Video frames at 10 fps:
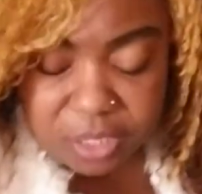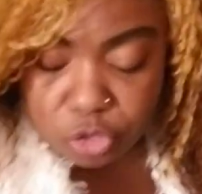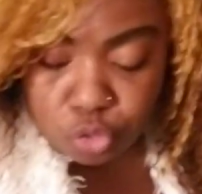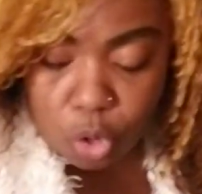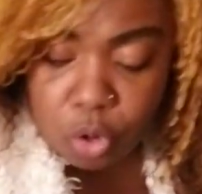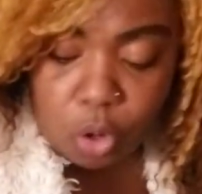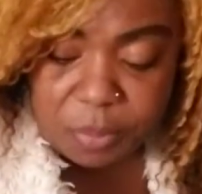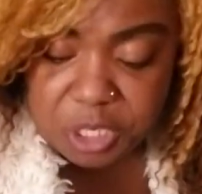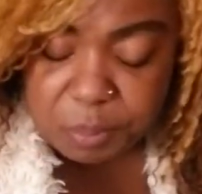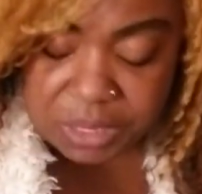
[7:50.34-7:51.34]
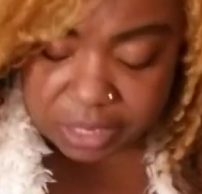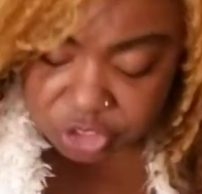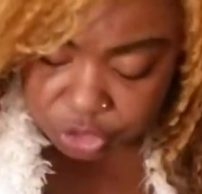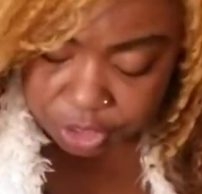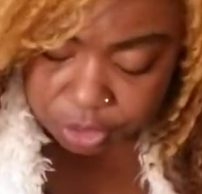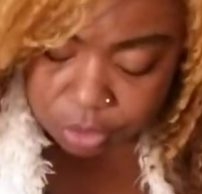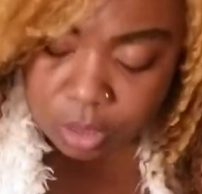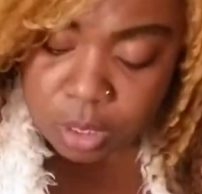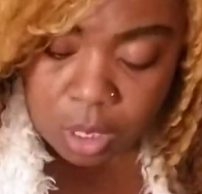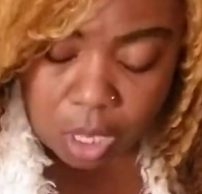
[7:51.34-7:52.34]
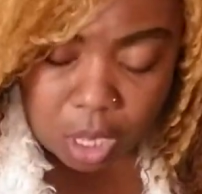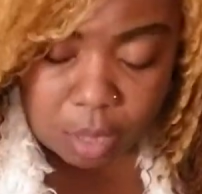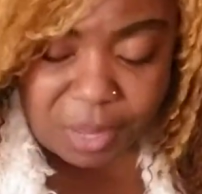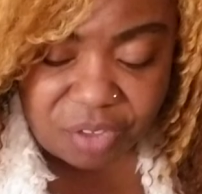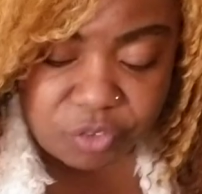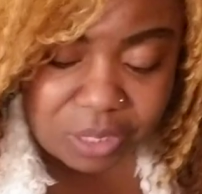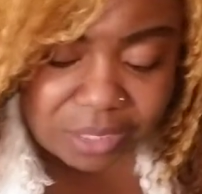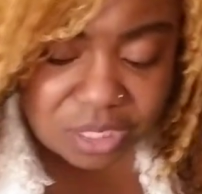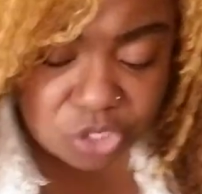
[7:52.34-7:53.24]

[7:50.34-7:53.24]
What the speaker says: control or manipulation here. I feel like these